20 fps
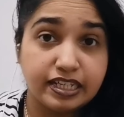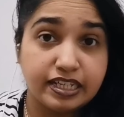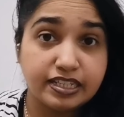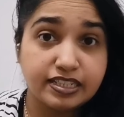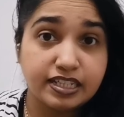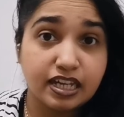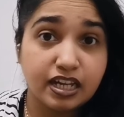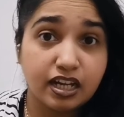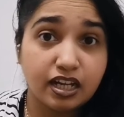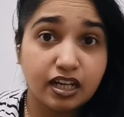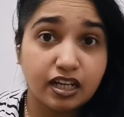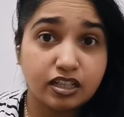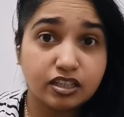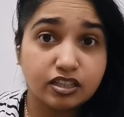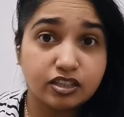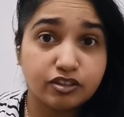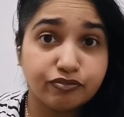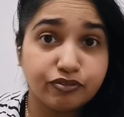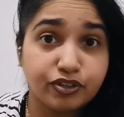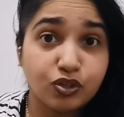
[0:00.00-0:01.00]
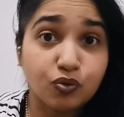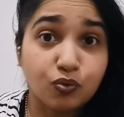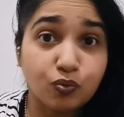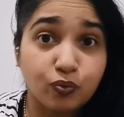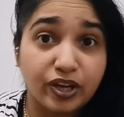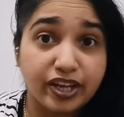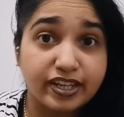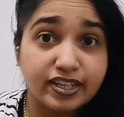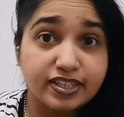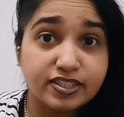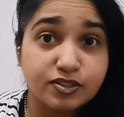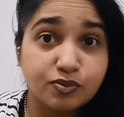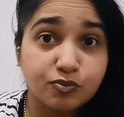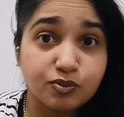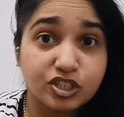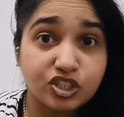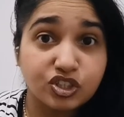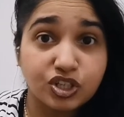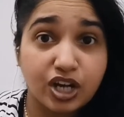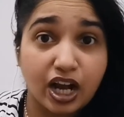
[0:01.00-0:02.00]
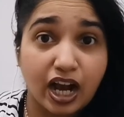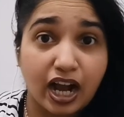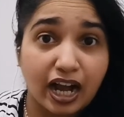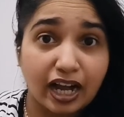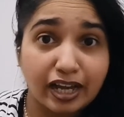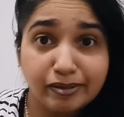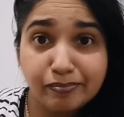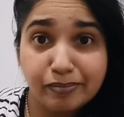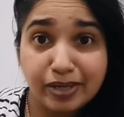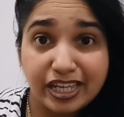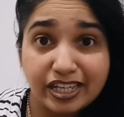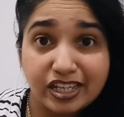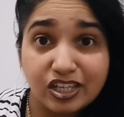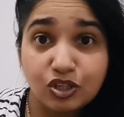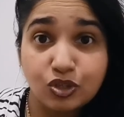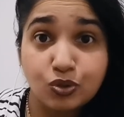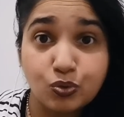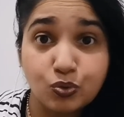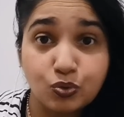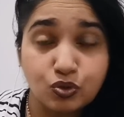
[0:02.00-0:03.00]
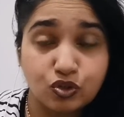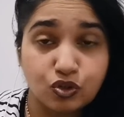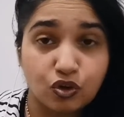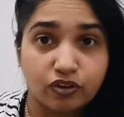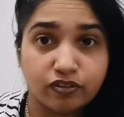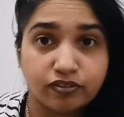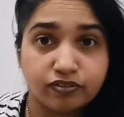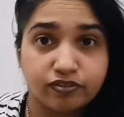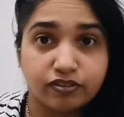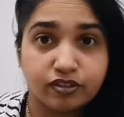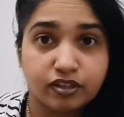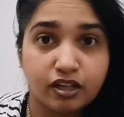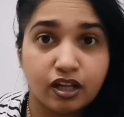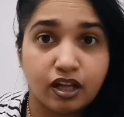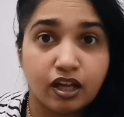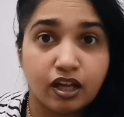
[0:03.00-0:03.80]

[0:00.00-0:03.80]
These are the few ways which I make use of.